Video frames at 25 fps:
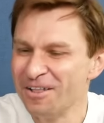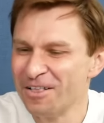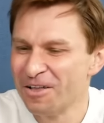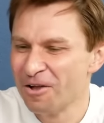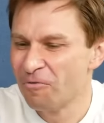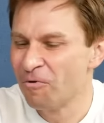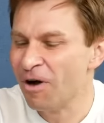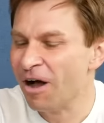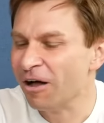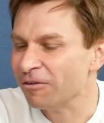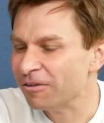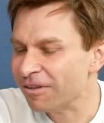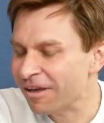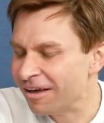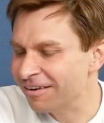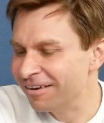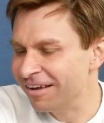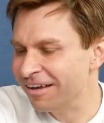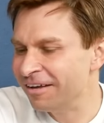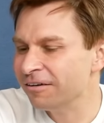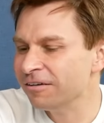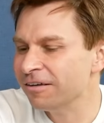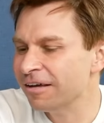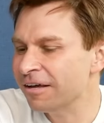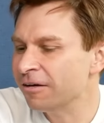Well,
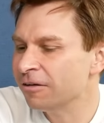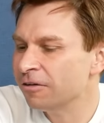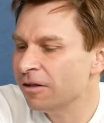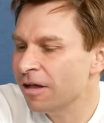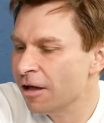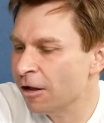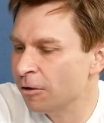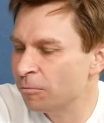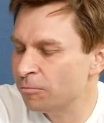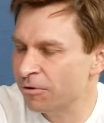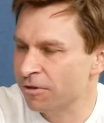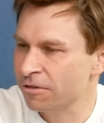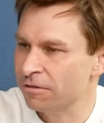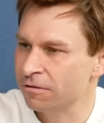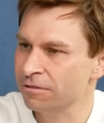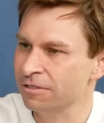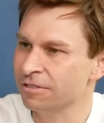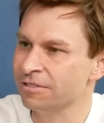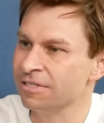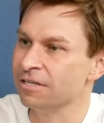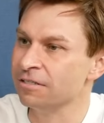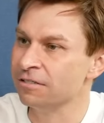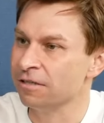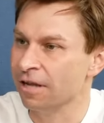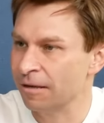it'll help with
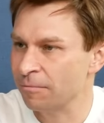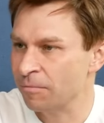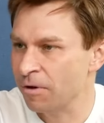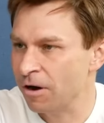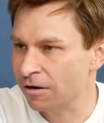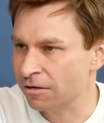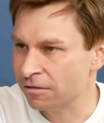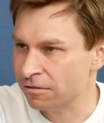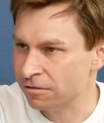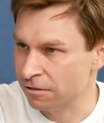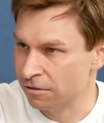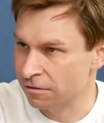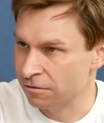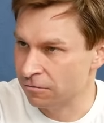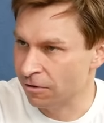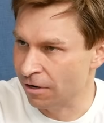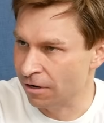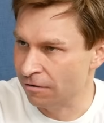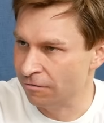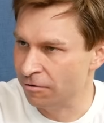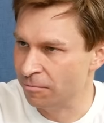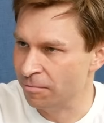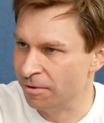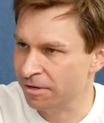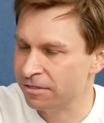disease like Parkinson's,
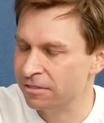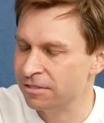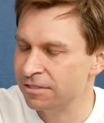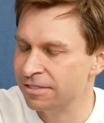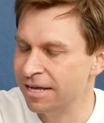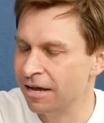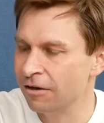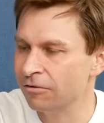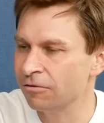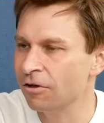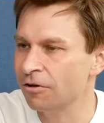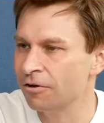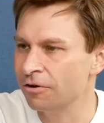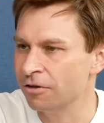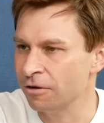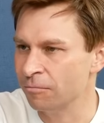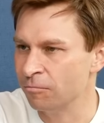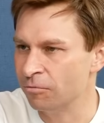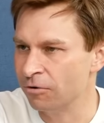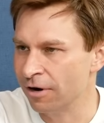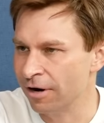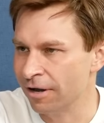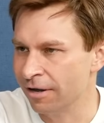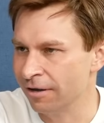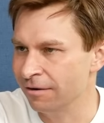whatever, but downloading your
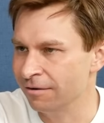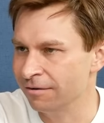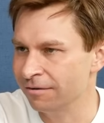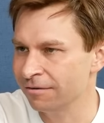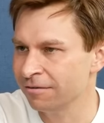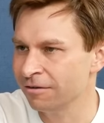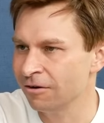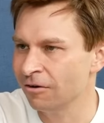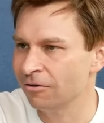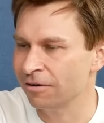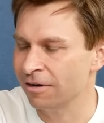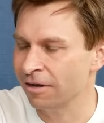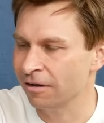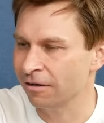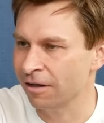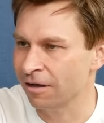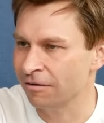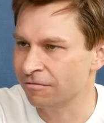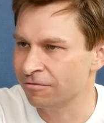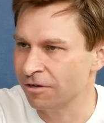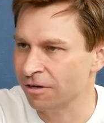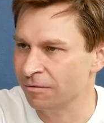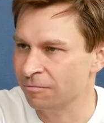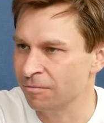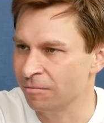brain, not in our
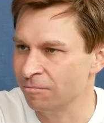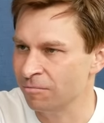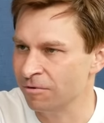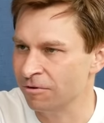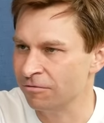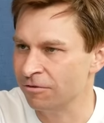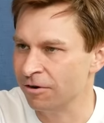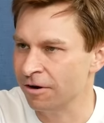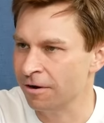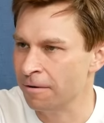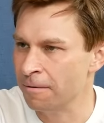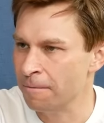lifetime, I'm afraid.